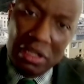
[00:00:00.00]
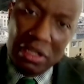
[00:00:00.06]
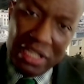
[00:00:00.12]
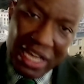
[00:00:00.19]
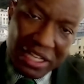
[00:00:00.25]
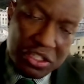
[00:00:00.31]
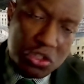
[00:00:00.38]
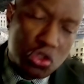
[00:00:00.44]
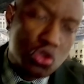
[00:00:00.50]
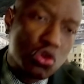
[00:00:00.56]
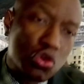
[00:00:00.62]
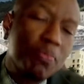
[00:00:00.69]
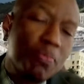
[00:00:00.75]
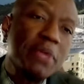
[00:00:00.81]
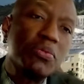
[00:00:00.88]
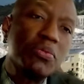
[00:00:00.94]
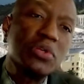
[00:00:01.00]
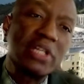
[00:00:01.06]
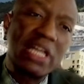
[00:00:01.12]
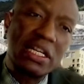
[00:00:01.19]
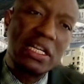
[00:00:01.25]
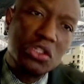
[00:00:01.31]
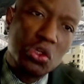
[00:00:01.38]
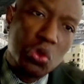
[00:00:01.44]
getting to know people,
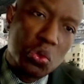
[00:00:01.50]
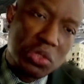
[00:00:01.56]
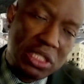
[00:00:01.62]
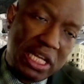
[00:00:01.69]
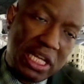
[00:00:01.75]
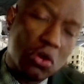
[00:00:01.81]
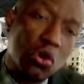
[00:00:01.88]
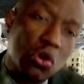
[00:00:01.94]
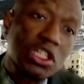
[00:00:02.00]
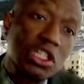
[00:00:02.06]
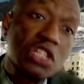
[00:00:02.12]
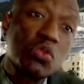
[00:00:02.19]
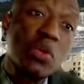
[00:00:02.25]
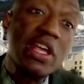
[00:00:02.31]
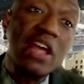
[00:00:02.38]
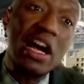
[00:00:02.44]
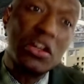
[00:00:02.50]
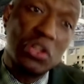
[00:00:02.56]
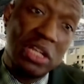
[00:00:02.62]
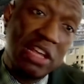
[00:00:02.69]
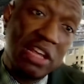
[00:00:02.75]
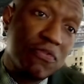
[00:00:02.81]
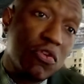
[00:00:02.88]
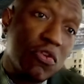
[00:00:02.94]
getting to know stakeholders. We
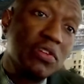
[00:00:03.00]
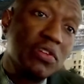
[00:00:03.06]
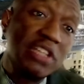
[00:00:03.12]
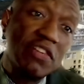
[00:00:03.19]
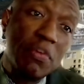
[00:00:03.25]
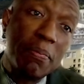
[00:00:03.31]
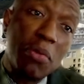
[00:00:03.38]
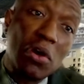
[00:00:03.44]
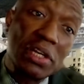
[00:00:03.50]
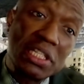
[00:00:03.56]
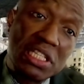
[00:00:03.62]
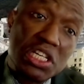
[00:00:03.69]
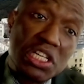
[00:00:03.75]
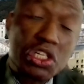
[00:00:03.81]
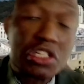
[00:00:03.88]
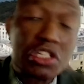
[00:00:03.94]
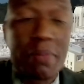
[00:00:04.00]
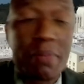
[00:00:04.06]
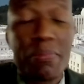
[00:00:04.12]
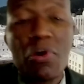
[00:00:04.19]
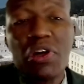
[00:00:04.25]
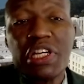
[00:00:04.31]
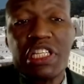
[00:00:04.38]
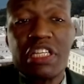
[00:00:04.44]
actually involved even politicians and
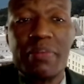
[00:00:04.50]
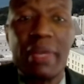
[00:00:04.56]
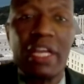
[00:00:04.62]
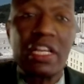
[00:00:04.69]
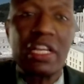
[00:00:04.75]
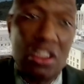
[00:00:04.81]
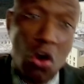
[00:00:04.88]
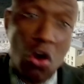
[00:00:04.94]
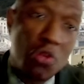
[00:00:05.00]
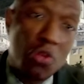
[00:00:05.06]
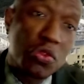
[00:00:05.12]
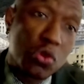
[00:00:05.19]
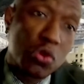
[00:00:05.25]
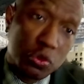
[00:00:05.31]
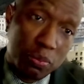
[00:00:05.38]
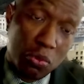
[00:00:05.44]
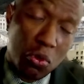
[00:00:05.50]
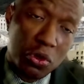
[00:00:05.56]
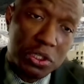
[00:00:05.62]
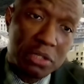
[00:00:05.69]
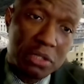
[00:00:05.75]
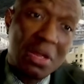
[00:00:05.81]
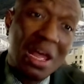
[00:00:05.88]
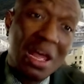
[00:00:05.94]
policymakers on those
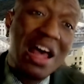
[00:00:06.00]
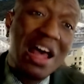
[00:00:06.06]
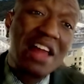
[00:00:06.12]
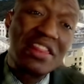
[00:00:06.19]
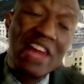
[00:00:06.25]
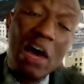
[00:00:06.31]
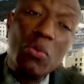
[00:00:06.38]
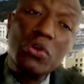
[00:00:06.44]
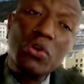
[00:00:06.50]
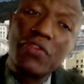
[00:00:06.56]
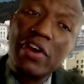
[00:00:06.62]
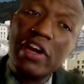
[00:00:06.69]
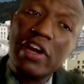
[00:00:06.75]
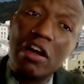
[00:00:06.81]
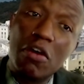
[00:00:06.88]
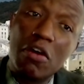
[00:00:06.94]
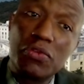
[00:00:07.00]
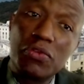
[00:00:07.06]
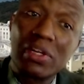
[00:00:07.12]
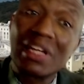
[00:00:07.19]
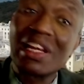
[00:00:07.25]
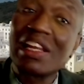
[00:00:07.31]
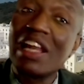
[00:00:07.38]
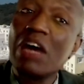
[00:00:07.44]
boards. That was very helpful
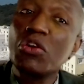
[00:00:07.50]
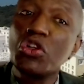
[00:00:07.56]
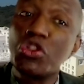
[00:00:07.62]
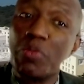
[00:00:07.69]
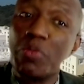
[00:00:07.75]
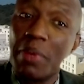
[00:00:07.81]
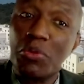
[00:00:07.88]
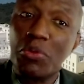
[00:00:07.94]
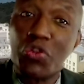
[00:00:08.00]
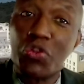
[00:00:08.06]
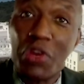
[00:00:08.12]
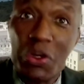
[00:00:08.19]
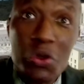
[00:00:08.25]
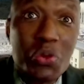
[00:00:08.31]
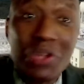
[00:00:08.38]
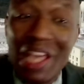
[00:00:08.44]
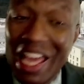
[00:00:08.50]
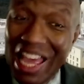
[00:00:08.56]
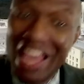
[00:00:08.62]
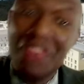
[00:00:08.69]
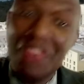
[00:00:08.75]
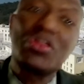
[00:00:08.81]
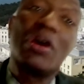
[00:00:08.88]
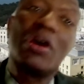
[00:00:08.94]
and allowed us to be able to recruit the
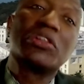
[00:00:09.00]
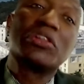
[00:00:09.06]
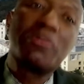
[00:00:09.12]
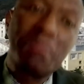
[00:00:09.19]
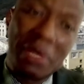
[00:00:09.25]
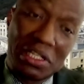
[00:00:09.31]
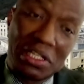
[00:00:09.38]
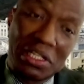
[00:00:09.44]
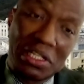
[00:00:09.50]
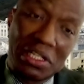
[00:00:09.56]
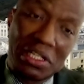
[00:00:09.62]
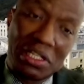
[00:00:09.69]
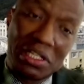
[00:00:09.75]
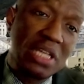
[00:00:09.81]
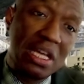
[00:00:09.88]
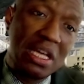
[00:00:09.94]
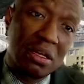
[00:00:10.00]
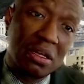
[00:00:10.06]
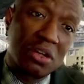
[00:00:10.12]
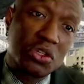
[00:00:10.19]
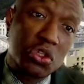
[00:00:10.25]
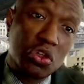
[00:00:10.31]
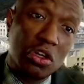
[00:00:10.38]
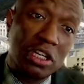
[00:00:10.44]
8,000 participants in our
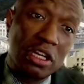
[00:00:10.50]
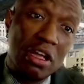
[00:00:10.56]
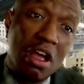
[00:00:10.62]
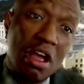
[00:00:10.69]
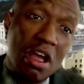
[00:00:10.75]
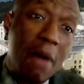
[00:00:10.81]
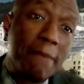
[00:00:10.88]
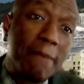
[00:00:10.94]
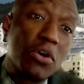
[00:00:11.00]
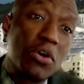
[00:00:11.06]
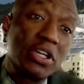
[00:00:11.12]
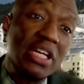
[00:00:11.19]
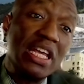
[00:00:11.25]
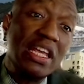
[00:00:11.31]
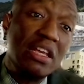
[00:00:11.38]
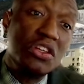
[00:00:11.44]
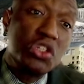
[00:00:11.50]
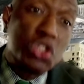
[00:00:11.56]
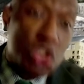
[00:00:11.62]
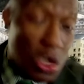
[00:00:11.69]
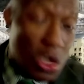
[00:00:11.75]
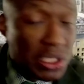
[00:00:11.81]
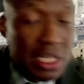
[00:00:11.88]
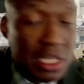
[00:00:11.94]
study. But
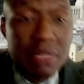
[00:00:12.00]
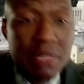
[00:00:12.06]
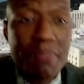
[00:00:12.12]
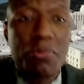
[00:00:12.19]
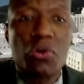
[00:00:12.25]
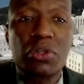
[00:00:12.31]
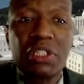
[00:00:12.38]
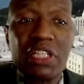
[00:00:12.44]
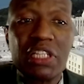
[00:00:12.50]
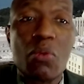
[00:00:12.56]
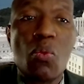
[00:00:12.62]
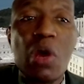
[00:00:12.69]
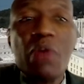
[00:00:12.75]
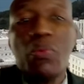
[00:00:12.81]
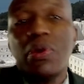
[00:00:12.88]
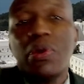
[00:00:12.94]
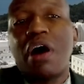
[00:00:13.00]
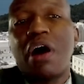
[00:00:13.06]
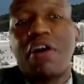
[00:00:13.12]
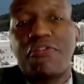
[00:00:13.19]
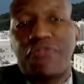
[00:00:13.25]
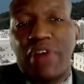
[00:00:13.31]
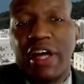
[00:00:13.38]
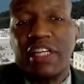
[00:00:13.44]
just as importantly, when our
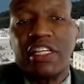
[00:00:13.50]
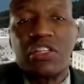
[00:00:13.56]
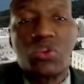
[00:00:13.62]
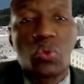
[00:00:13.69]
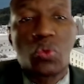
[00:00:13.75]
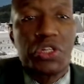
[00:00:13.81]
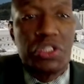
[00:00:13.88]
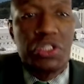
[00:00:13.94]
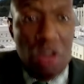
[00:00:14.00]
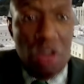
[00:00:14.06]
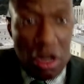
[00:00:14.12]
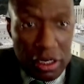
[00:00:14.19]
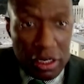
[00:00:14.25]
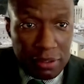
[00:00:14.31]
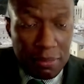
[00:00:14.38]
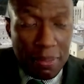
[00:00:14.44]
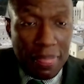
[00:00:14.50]
findings were done,